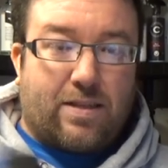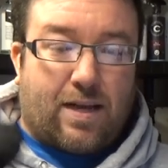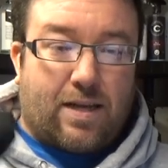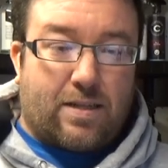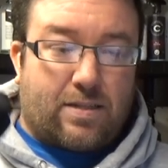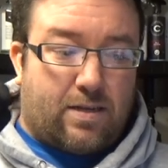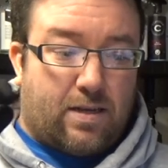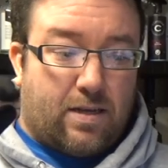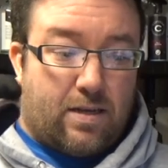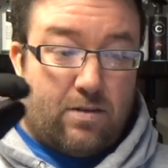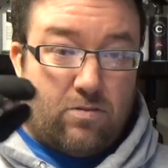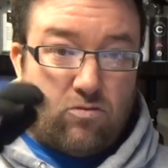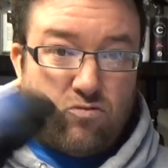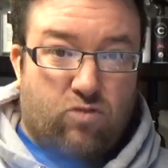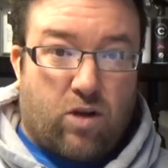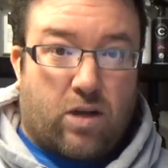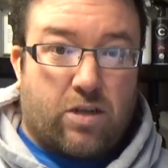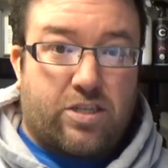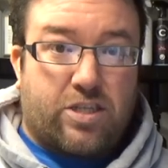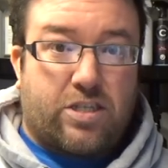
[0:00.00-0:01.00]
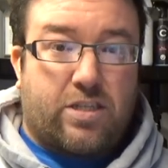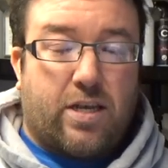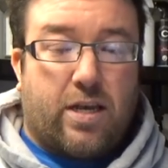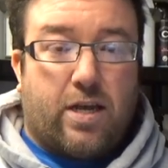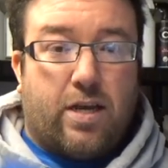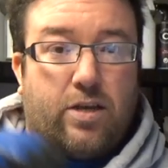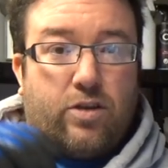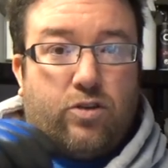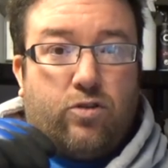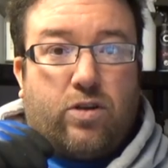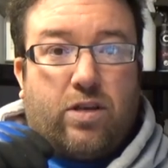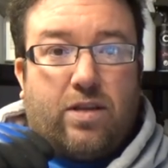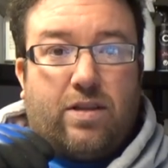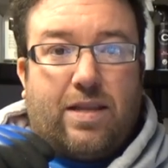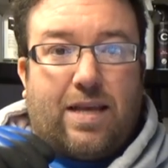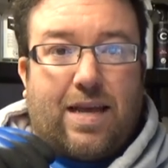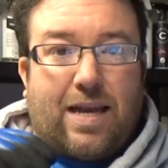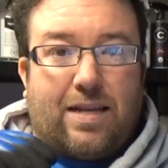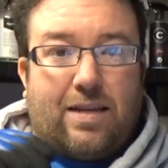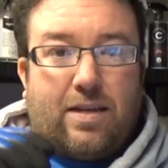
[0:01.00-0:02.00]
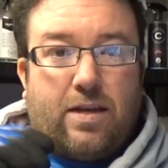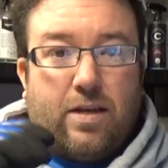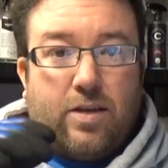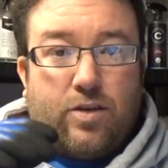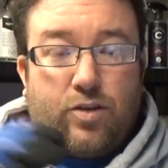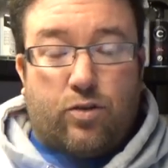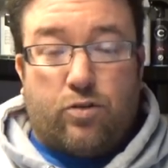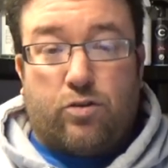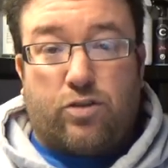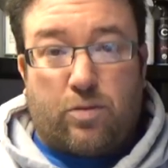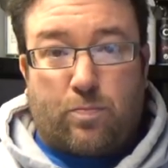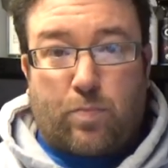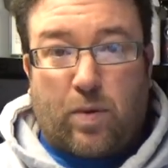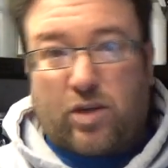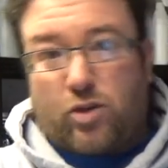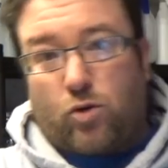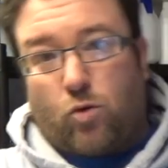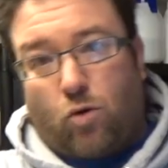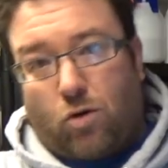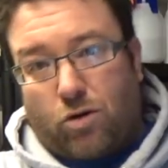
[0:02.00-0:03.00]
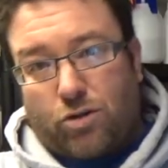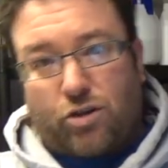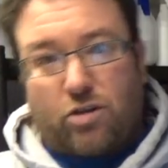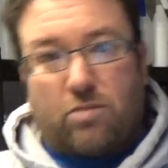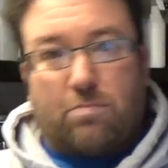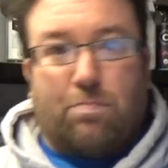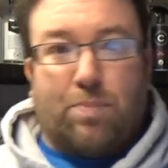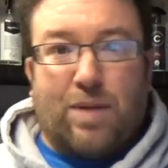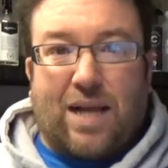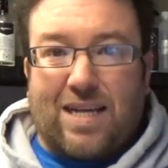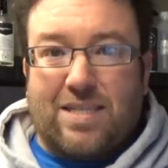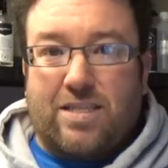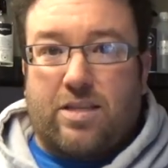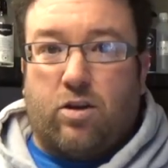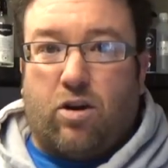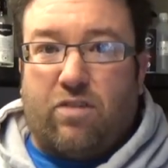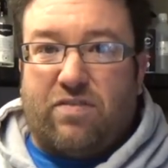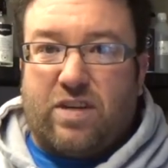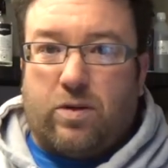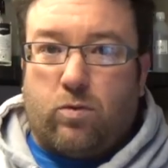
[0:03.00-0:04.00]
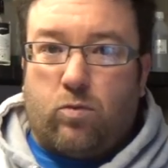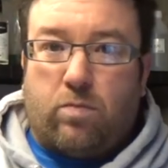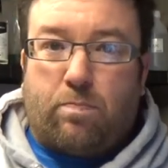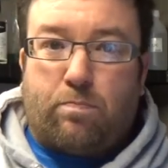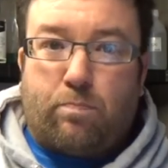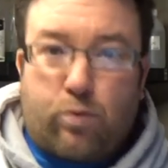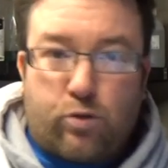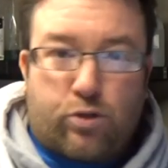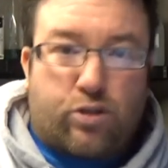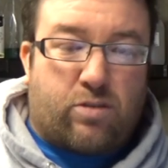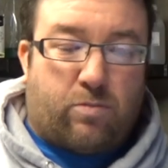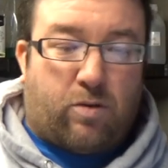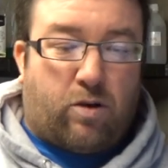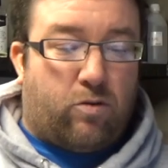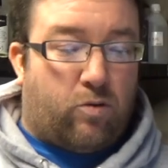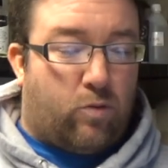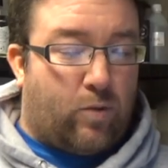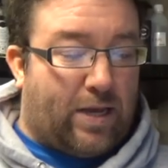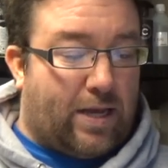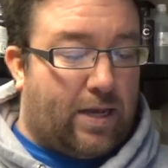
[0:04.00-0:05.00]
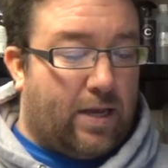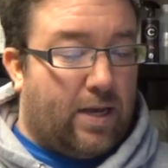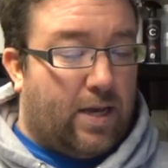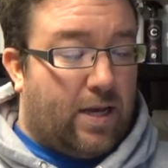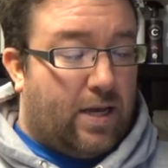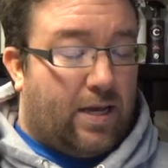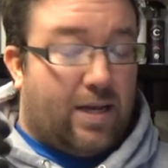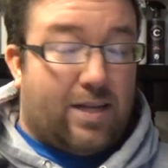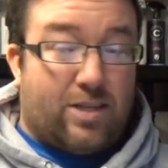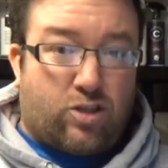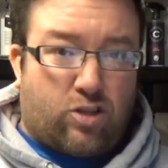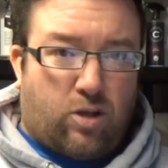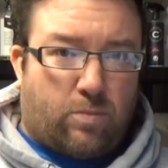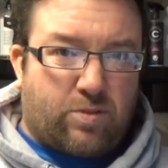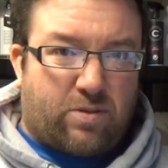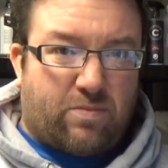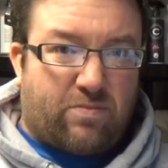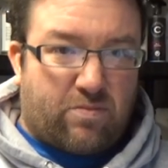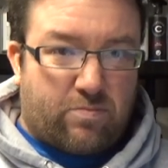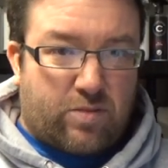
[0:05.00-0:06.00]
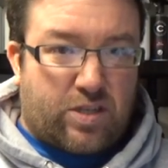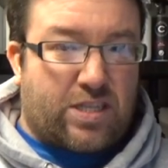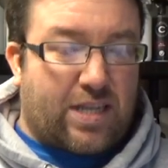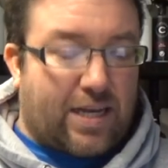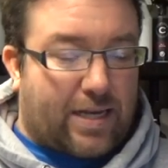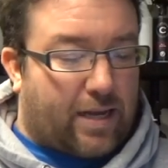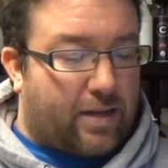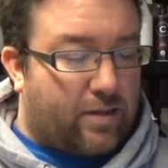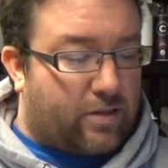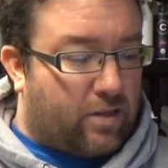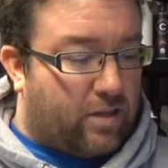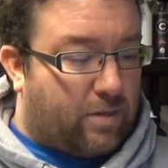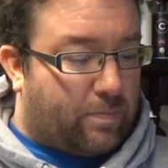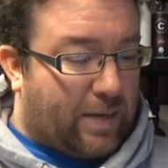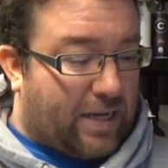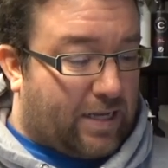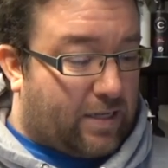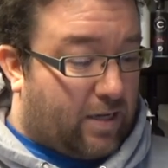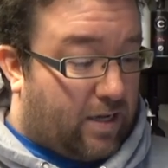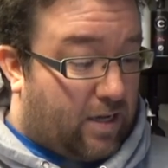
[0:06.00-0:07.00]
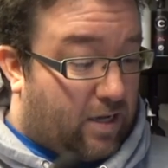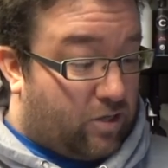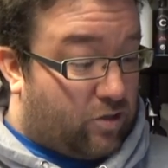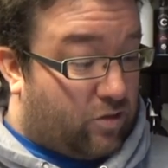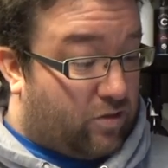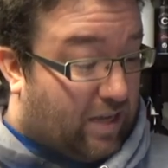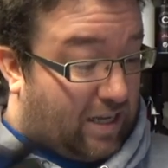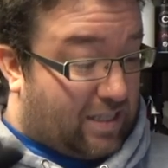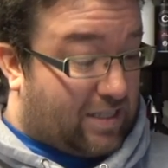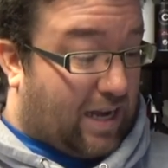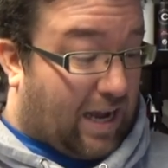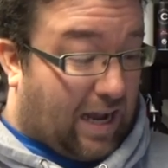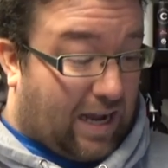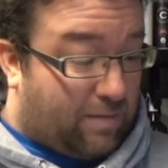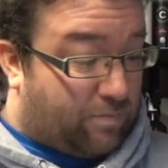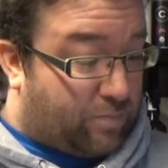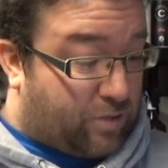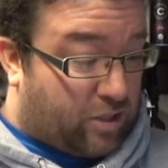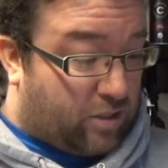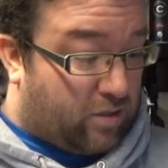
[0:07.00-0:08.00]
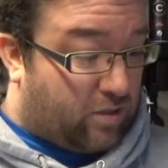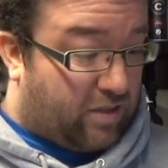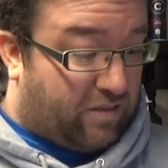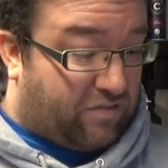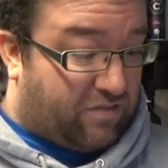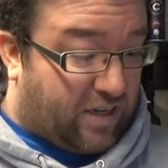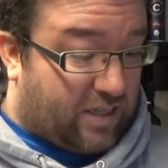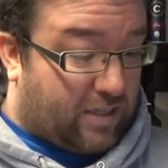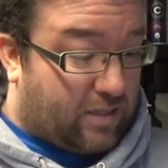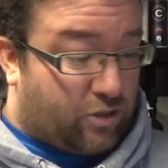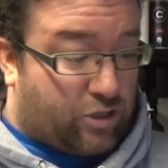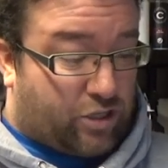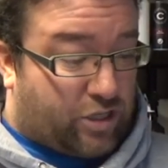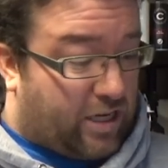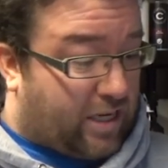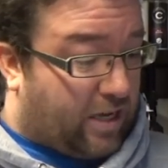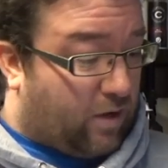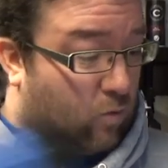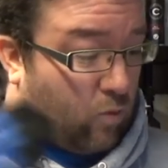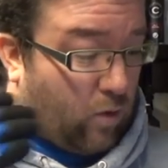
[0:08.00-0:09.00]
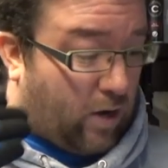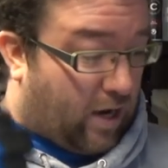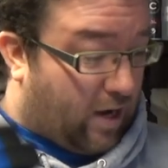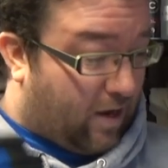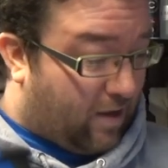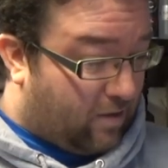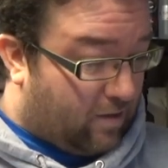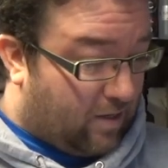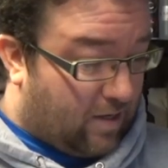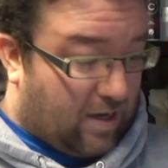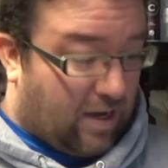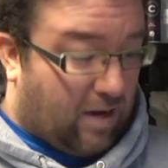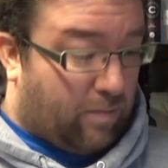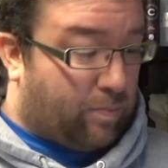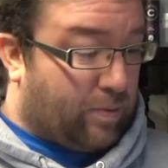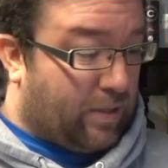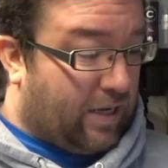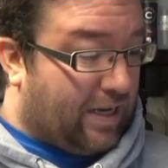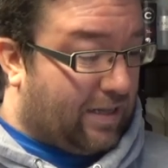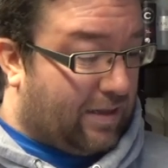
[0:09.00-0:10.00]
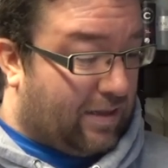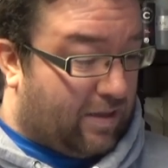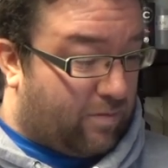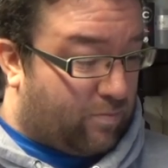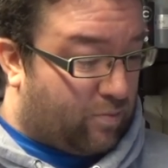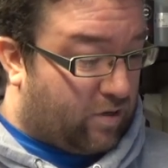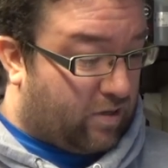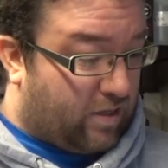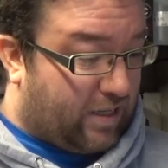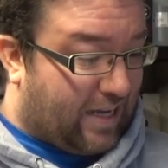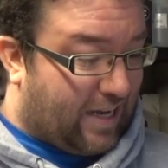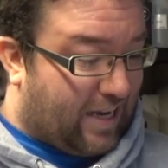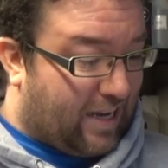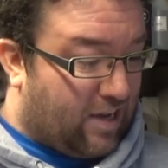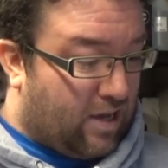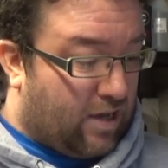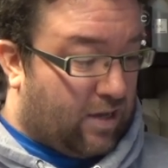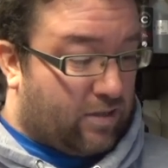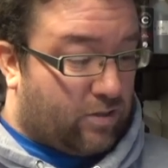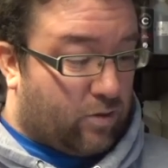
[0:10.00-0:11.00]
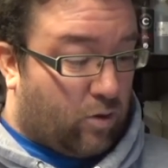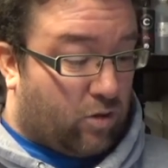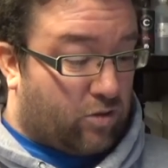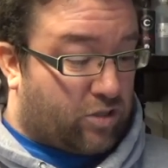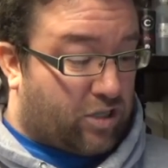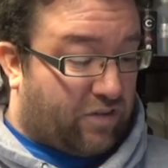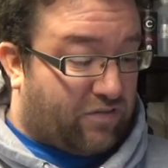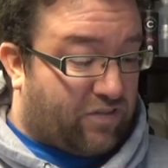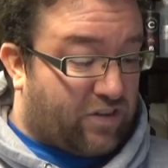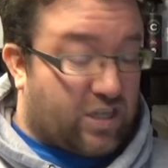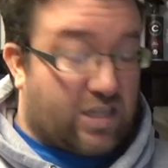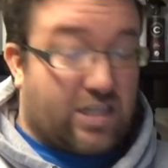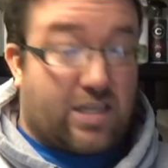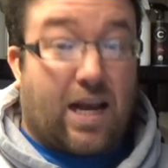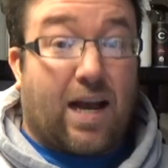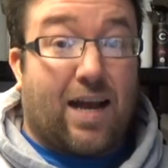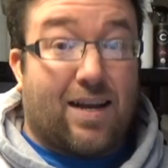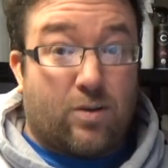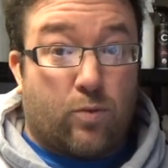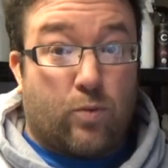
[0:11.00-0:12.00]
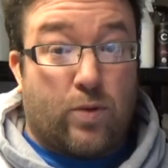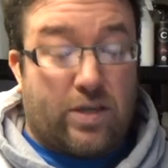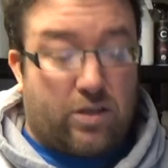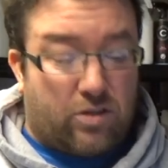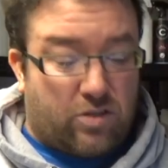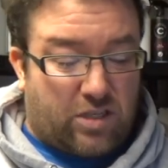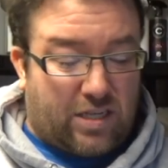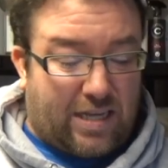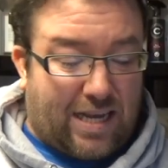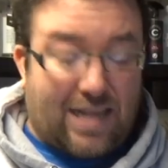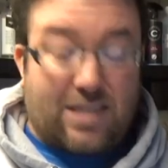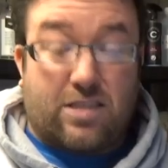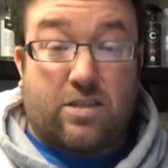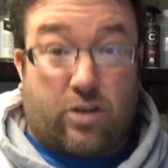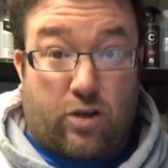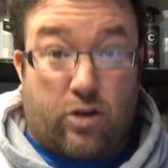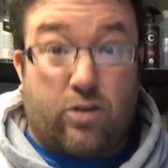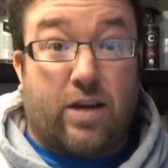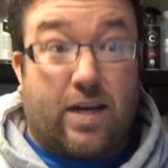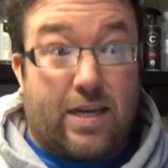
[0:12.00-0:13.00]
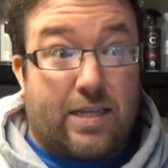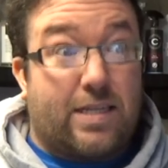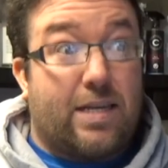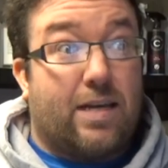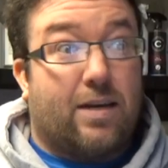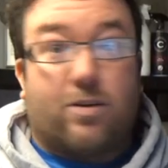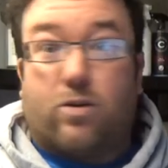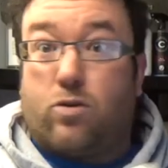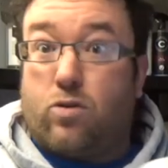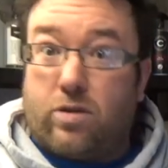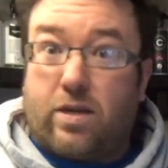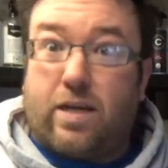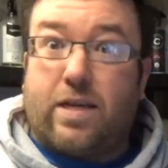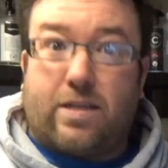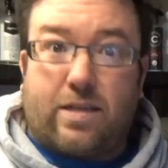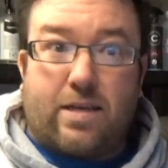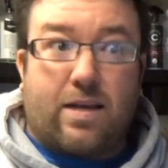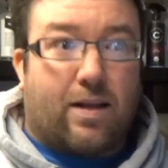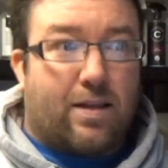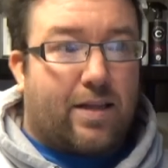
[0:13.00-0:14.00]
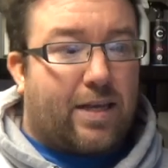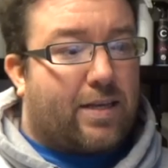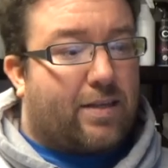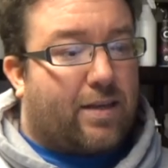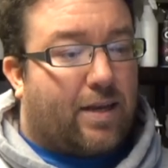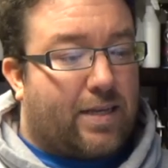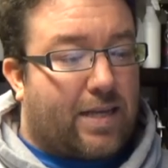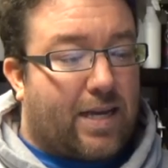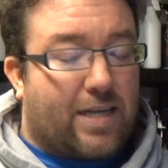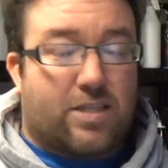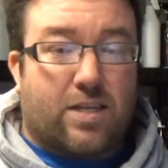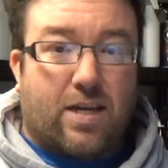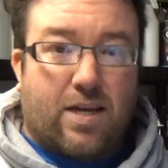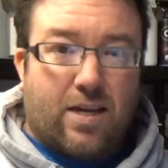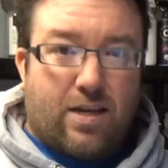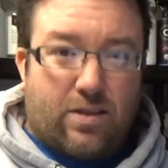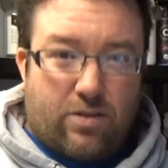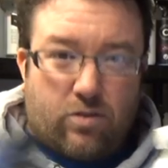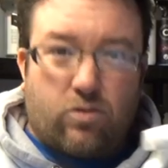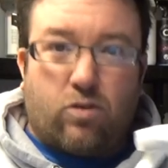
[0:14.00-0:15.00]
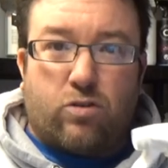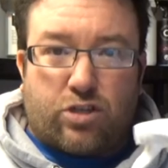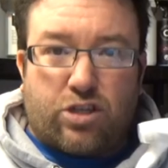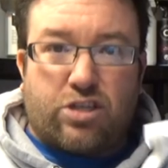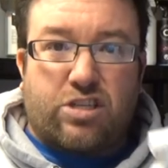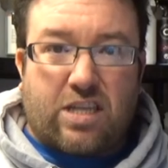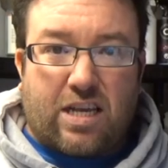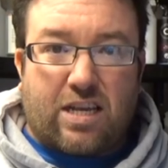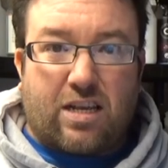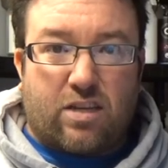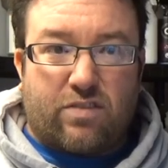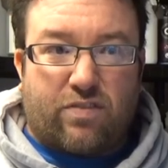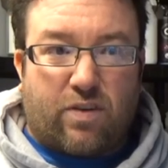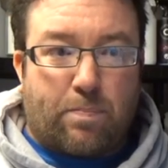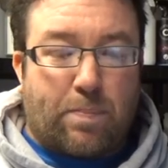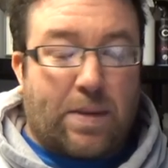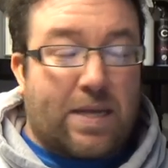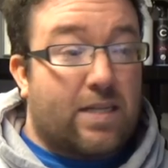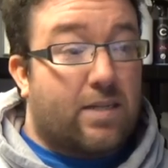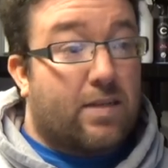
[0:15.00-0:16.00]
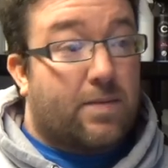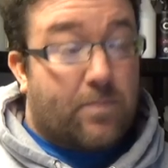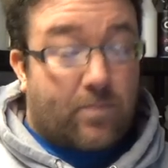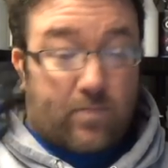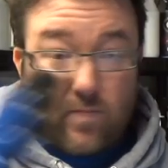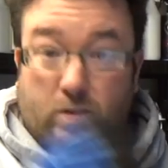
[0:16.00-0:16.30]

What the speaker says: that rust, you can then use your pressure washer and blast it off and it will push them out of the way. It stops them from sticking to the paint. So that's absolutely fine. Shake it well, apply liberally to all surfaces and wheels. Yes, good idea, good idea. I like that, yes. They're not just saying it's for paint.